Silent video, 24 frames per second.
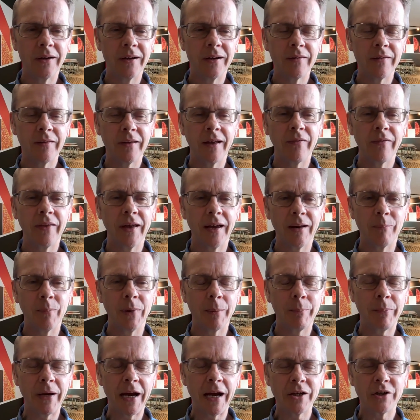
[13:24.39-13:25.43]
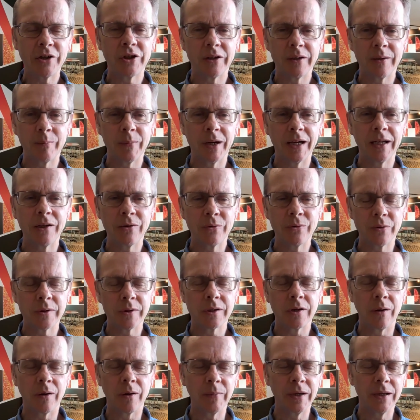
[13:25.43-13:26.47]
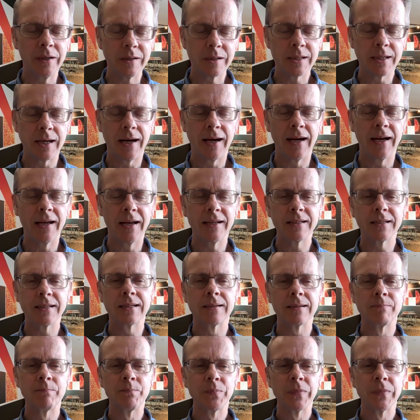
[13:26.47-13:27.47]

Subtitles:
And that my passion and my interest got me into science.